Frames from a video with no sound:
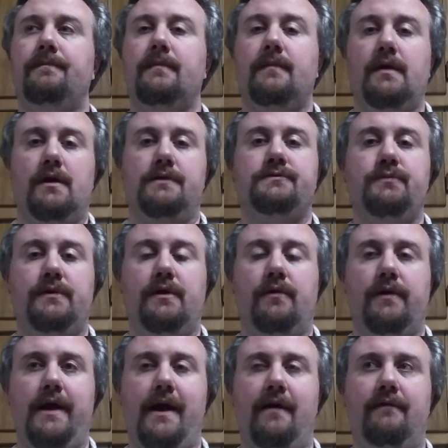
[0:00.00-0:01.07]
Because we
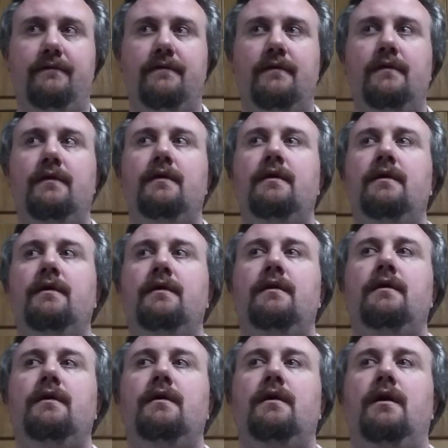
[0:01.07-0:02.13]
don't have
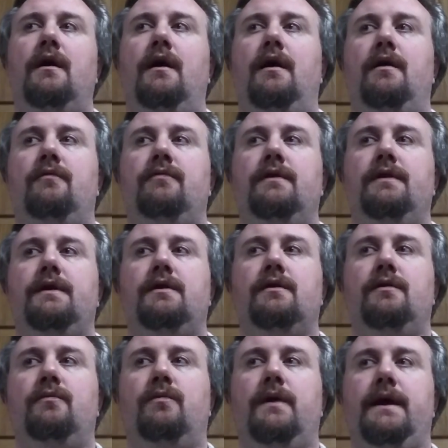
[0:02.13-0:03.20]
really
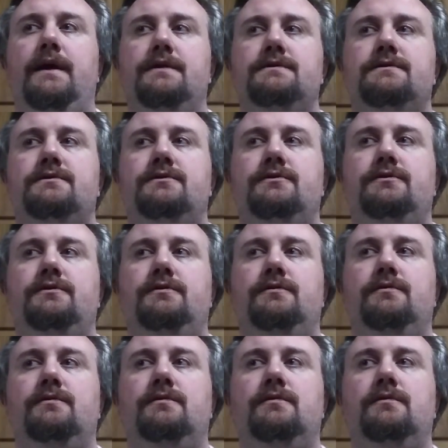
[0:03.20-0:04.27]
good ways
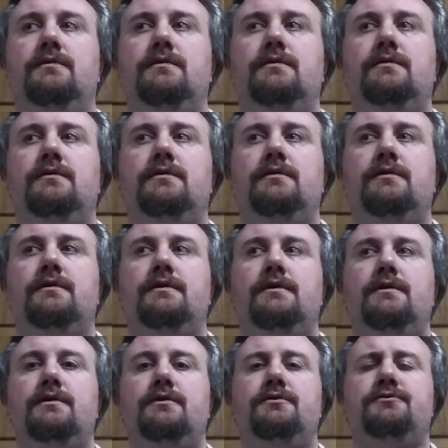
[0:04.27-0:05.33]
to
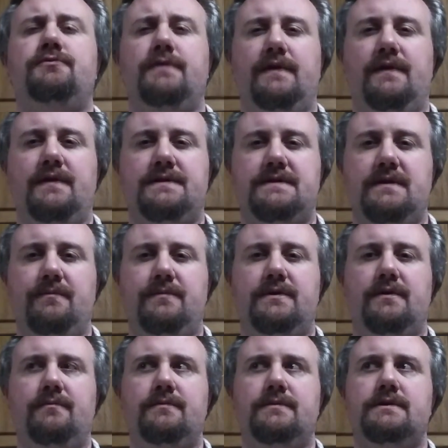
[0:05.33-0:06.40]
treat the
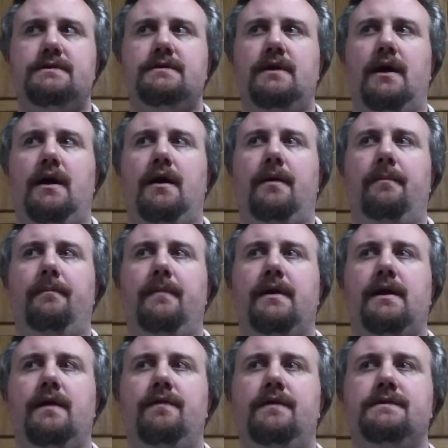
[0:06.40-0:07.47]
symptoms.
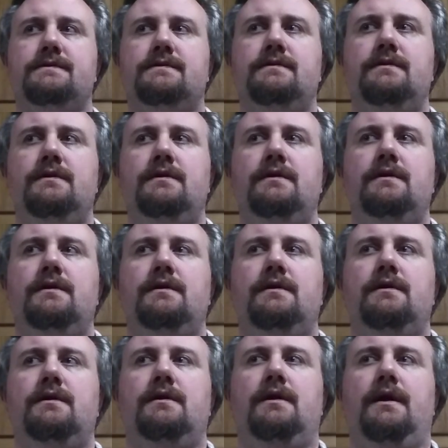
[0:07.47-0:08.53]
Again,
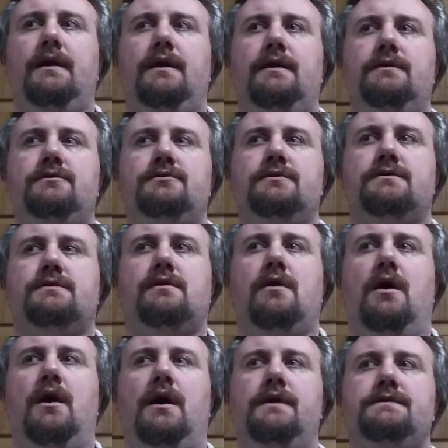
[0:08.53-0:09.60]
it just
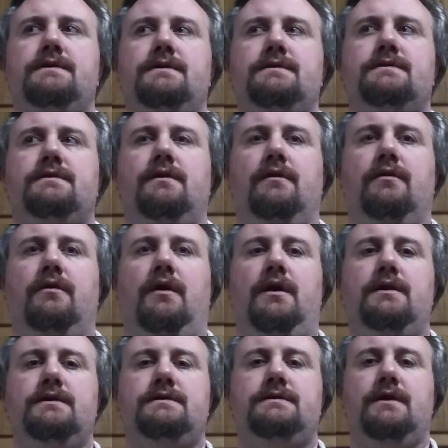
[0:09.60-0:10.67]
causes the
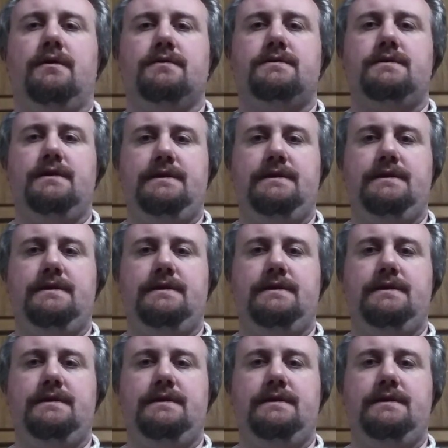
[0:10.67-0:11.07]
lung cells to